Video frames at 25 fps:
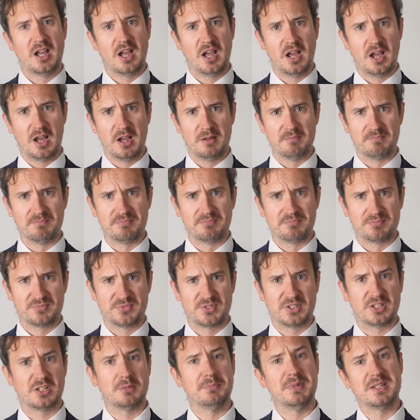
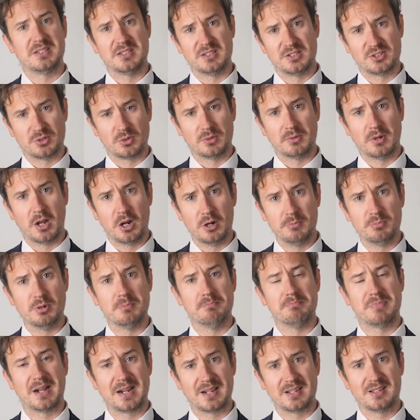to commit into
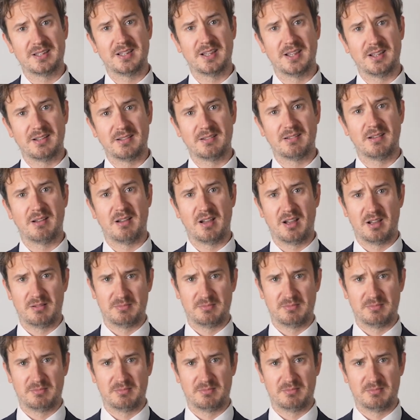open banking,